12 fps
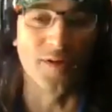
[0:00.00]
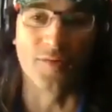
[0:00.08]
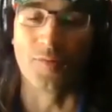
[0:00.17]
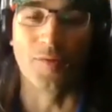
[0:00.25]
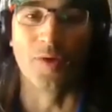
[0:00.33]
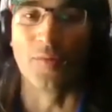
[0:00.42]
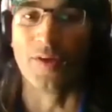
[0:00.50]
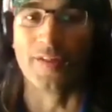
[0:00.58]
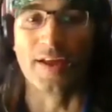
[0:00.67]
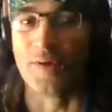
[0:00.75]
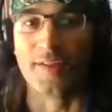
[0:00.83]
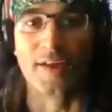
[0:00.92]
sure that
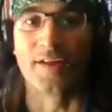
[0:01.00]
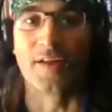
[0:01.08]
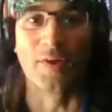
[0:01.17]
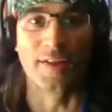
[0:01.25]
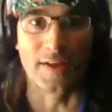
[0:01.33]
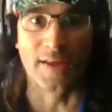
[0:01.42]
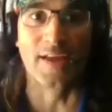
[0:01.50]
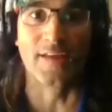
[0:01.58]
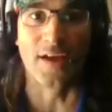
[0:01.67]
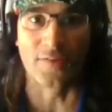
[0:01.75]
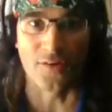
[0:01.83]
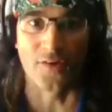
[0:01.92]
we need to
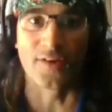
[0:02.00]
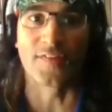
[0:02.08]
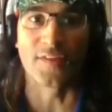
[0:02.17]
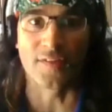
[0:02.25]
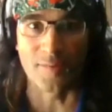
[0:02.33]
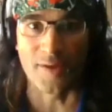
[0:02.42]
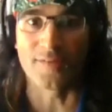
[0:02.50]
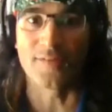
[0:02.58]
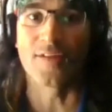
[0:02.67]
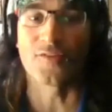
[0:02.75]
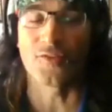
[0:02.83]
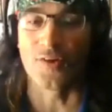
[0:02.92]
hear those kind of things, man.
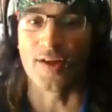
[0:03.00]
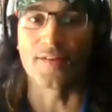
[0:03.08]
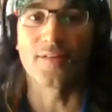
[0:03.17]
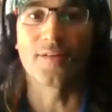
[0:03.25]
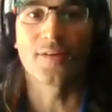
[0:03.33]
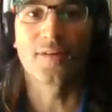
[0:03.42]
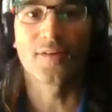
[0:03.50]
That's great.